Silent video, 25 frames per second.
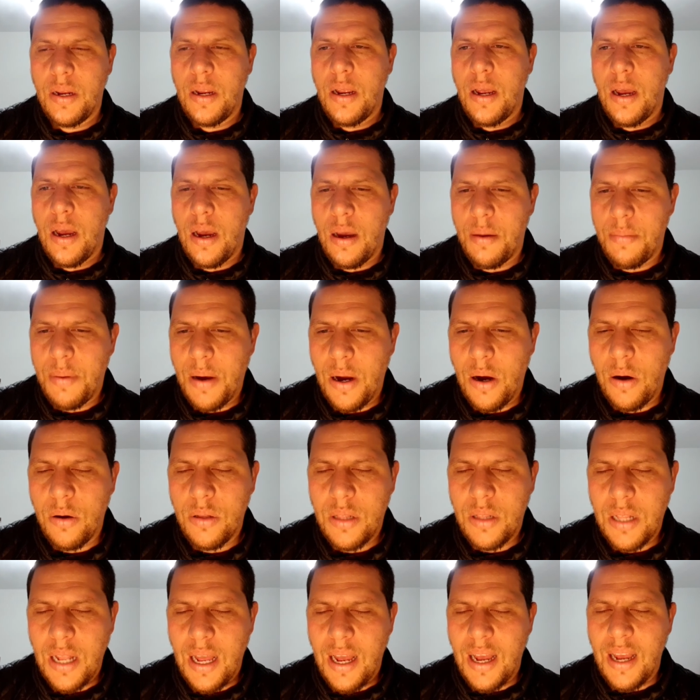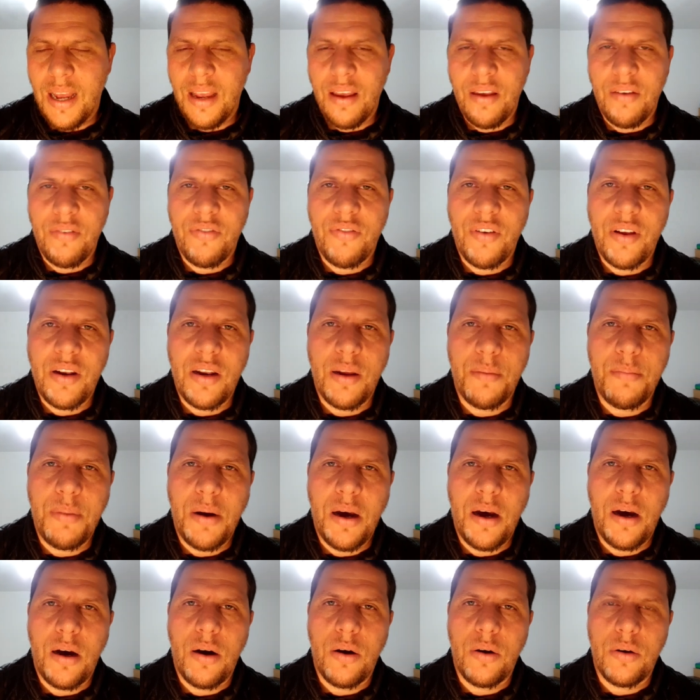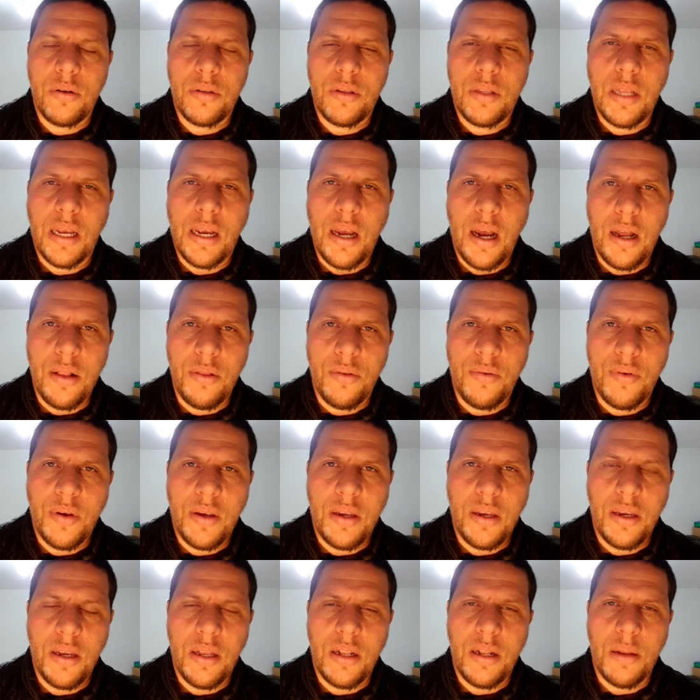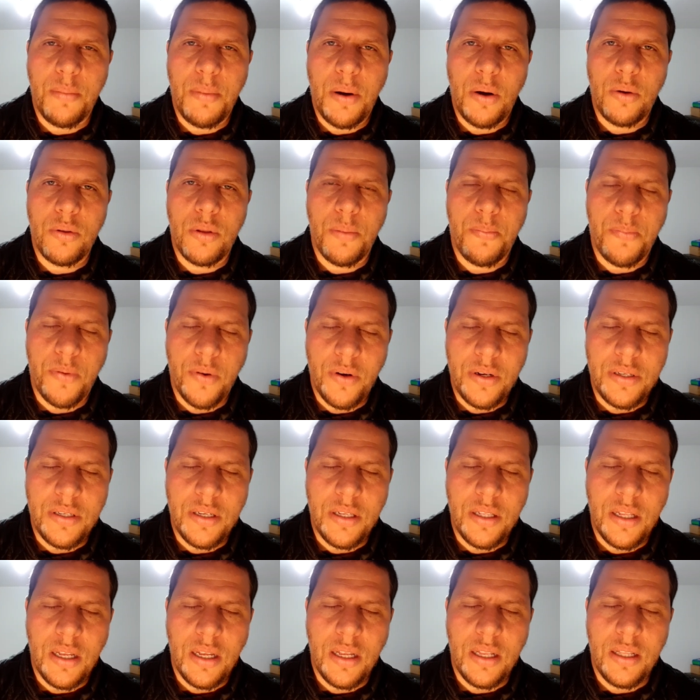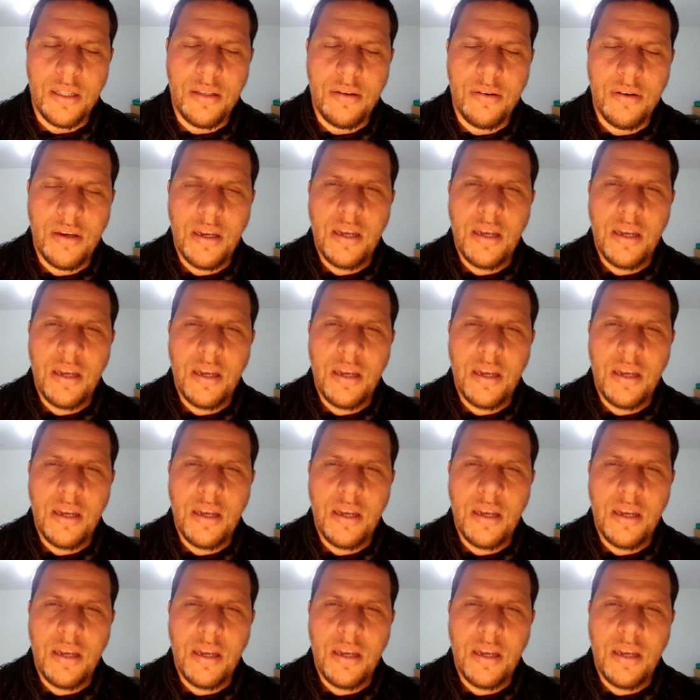about life and about the country and about the president